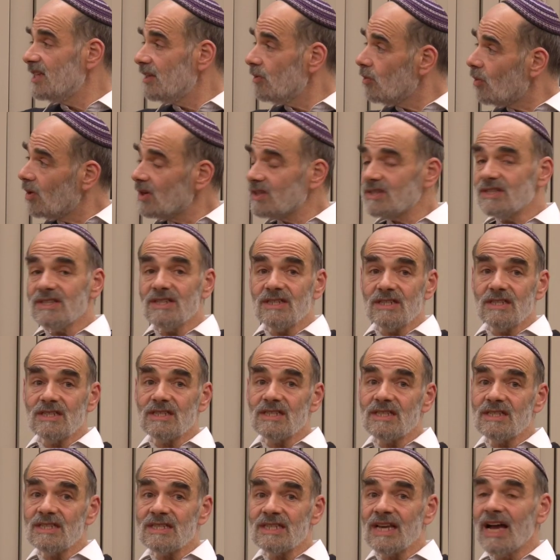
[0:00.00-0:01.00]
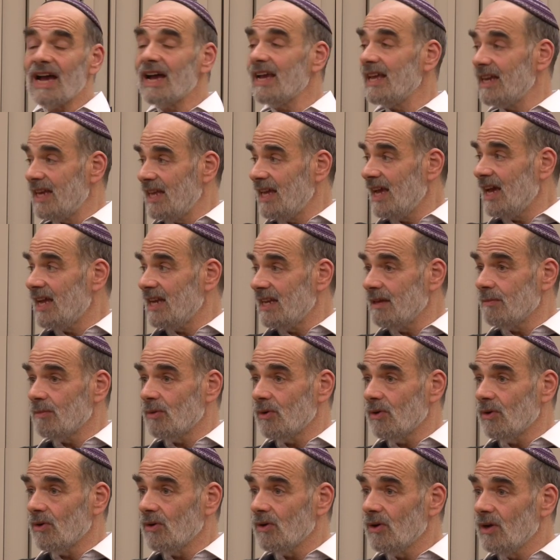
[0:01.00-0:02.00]
It wasn't tiny
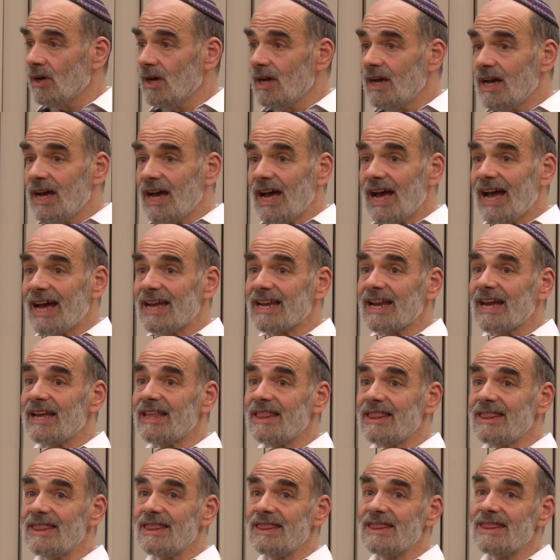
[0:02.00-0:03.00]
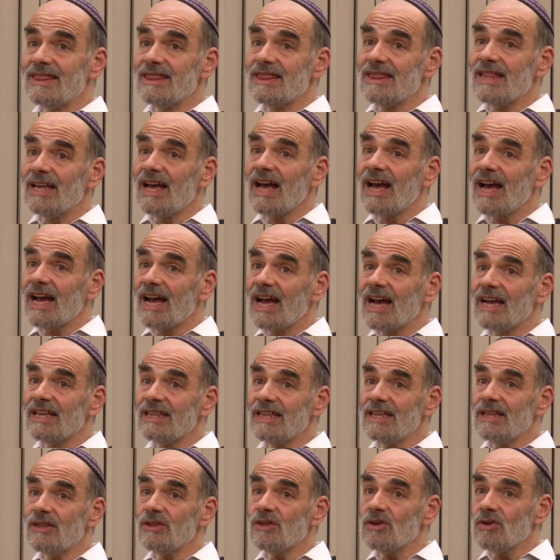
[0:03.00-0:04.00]
anymore. And I
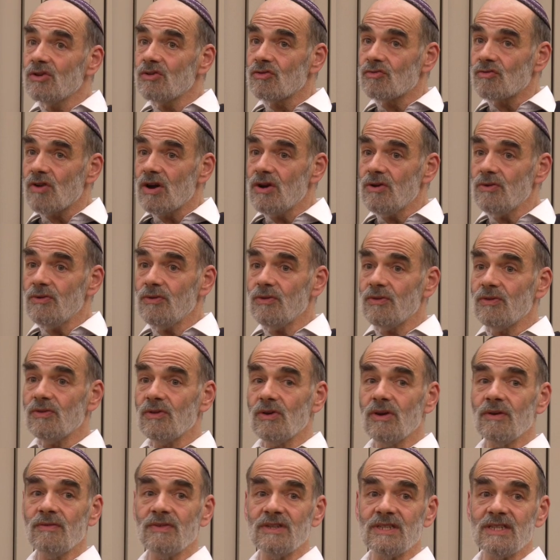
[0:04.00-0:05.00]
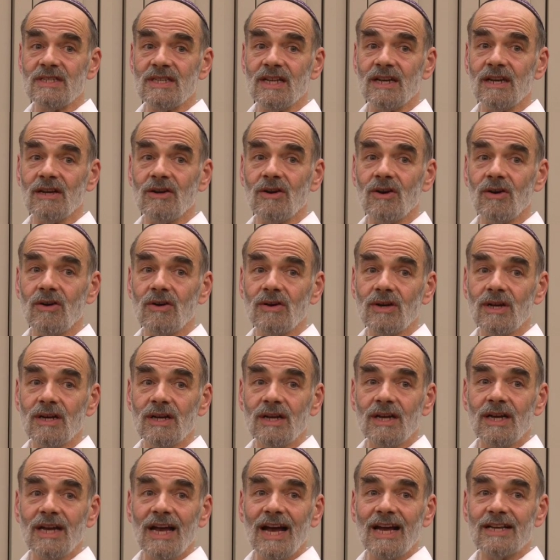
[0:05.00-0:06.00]
think the growth of a synagogue
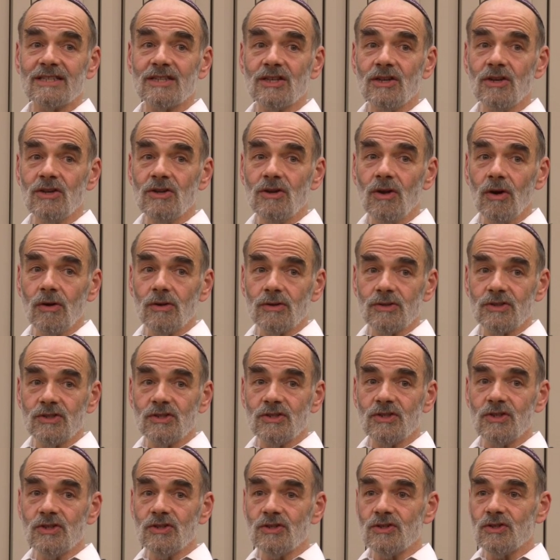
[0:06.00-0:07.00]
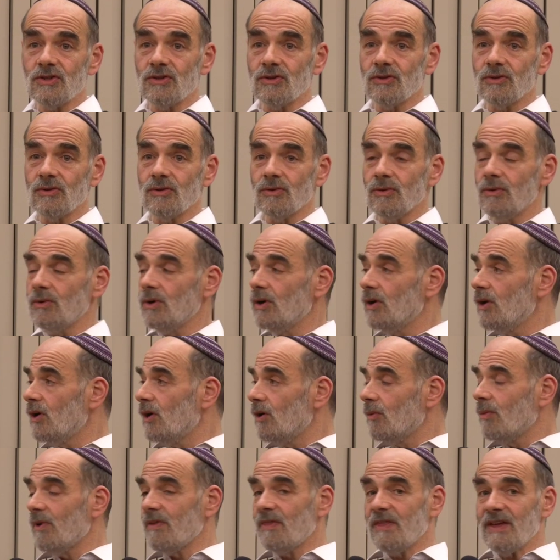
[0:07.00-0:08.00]
has a lot to do
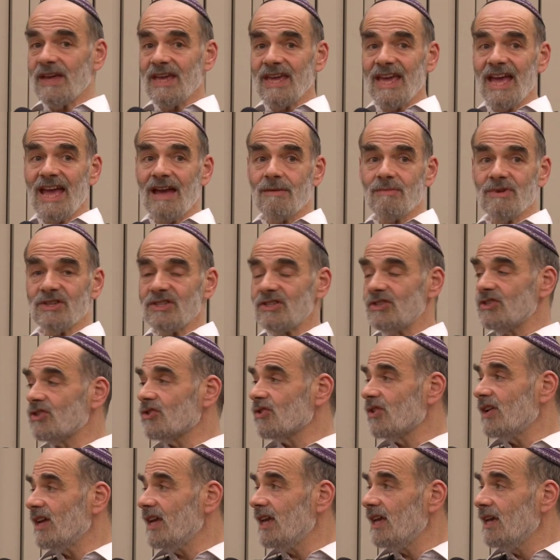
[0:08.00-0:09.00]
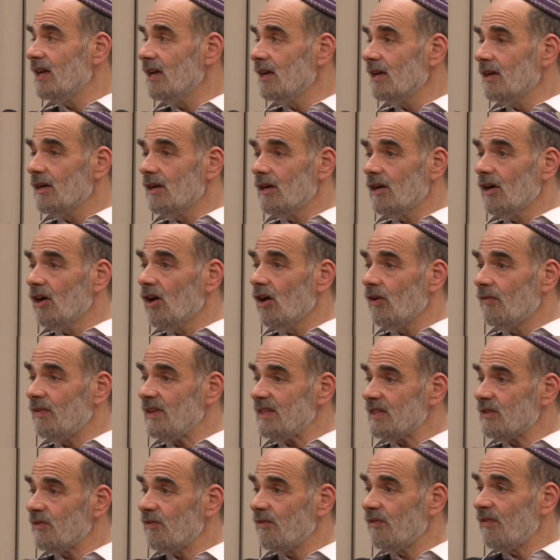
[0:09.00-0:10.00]
with the chemistry of
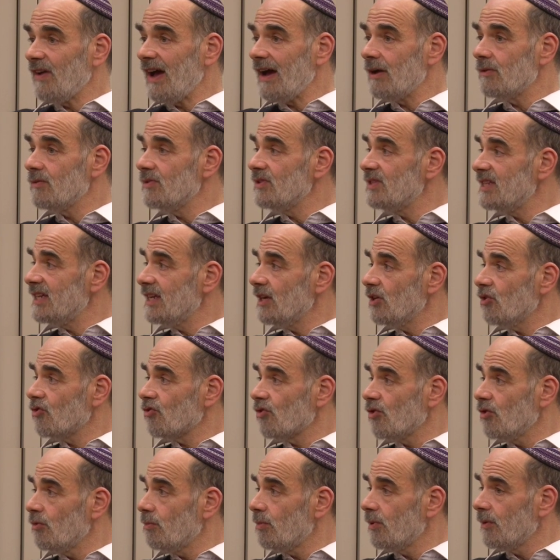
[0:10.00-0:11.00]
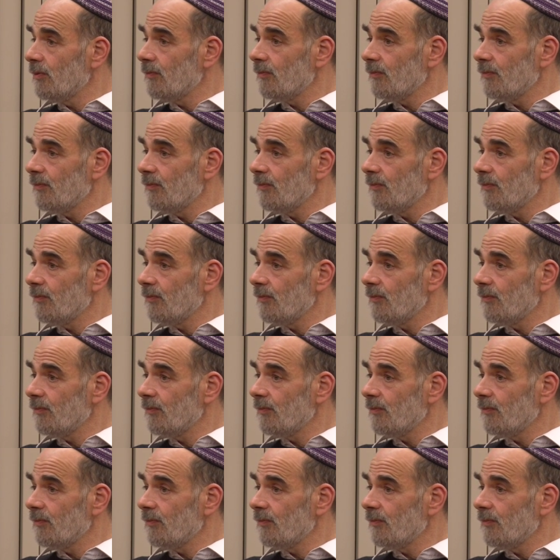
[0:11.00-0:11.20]
its founding group.